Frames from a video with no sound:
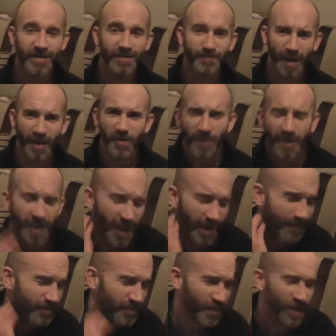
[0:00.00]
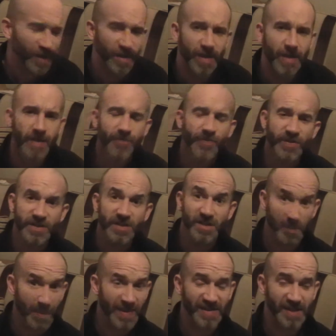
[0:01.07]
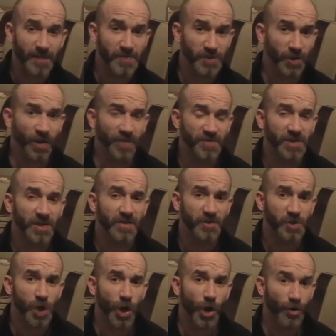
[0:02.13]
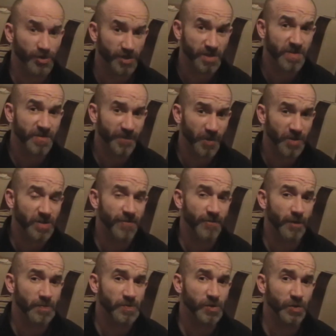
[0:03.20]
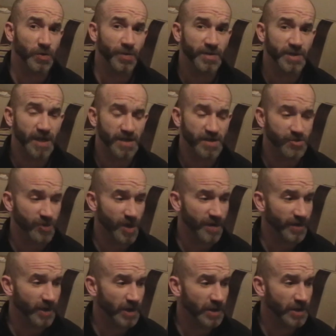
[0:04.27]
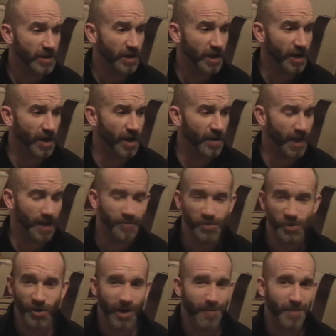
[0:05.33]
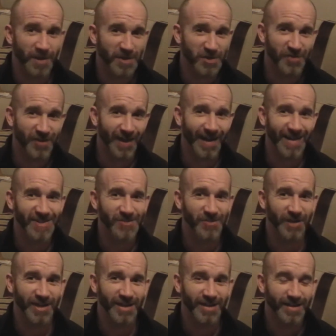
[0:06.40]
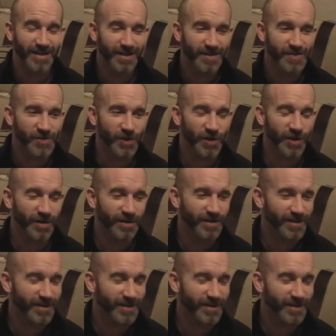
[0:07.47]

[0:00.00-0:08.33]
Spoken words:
By the way, yeah, this is the best episode I've seen of Sherlock since the first ever episode with the taxi driver. I'm sure I mentioned that last week. So,